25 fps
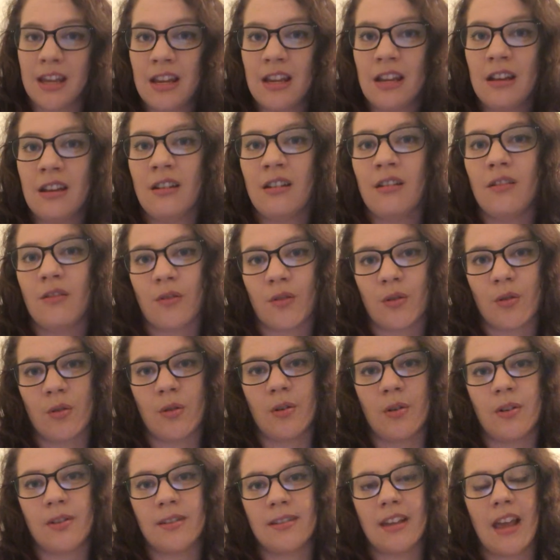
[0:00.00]
in, of
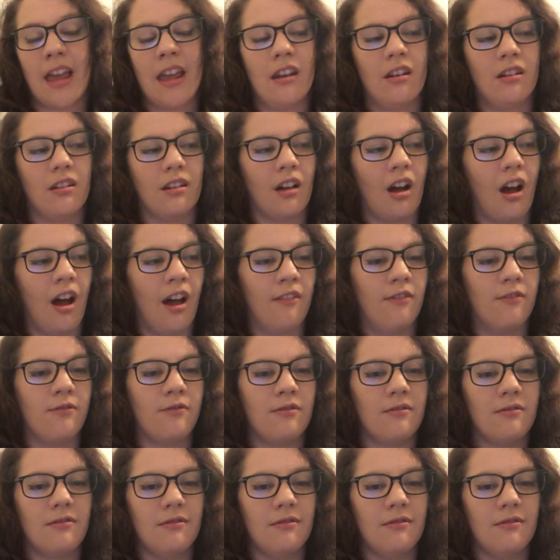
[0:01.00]
course, and I